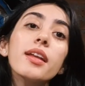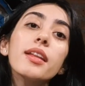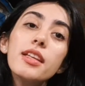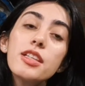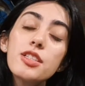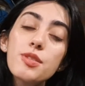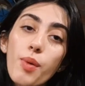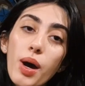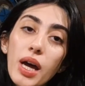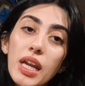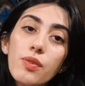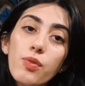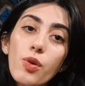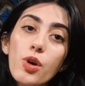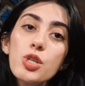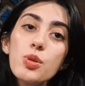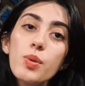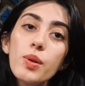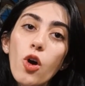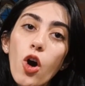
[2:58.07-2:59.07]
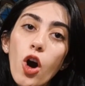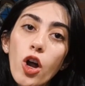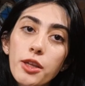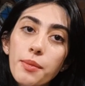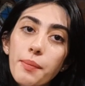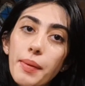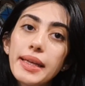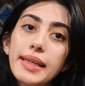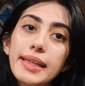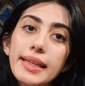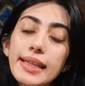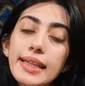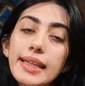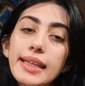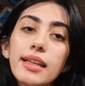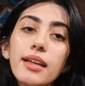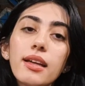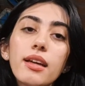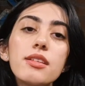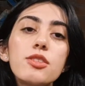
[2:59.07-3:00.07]
the smartwatch will
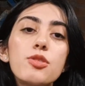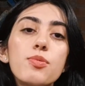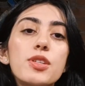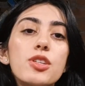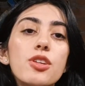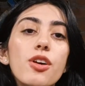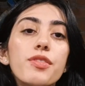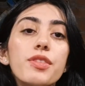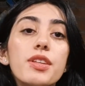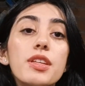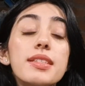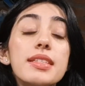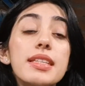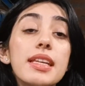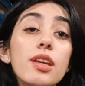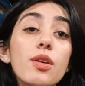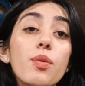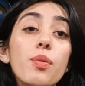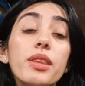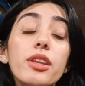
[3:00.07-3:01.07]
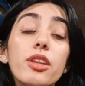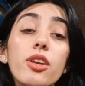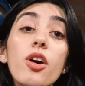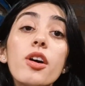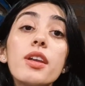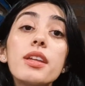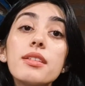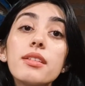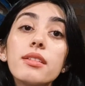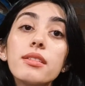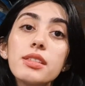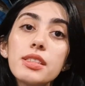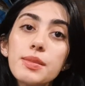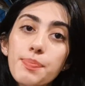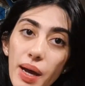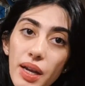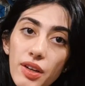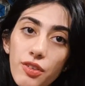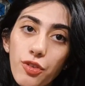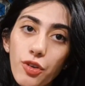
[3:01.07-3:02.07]
automatically switch off the sync with your
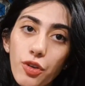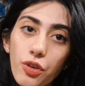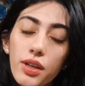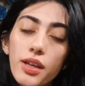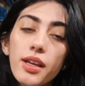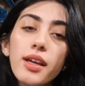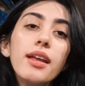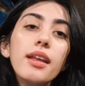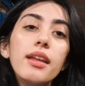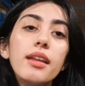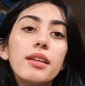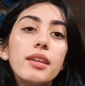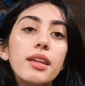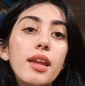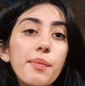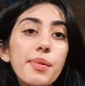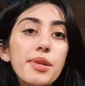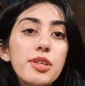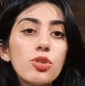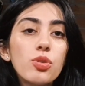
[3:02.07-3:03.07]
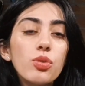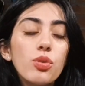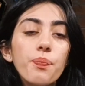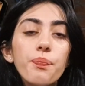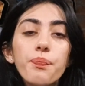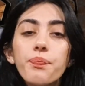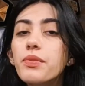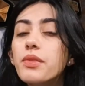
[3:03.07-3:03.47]
smartphone. Number 2.